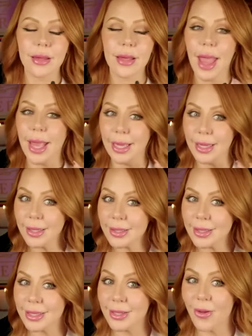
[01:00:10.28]

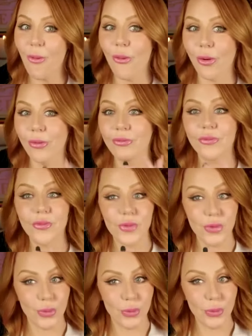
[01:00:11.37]
cakes or
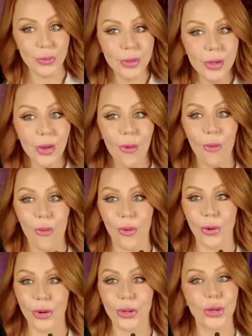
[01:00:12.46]
food
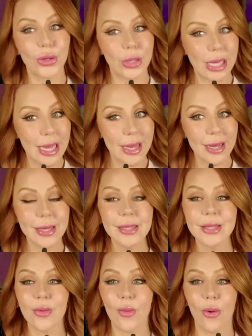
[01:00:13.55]
or
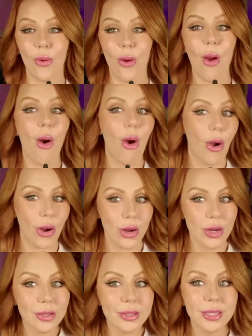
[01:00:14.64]
cookies or
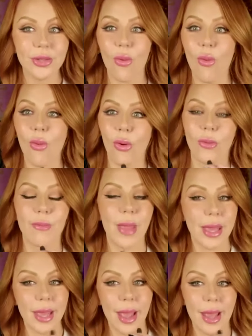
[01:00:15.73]
art or
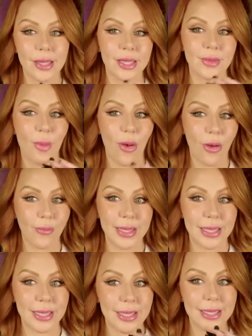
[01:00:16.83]
making a small
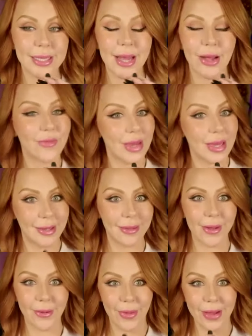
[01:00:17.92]
business out of
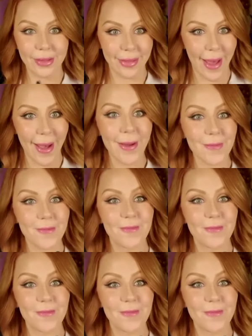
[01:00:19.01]
anything like that?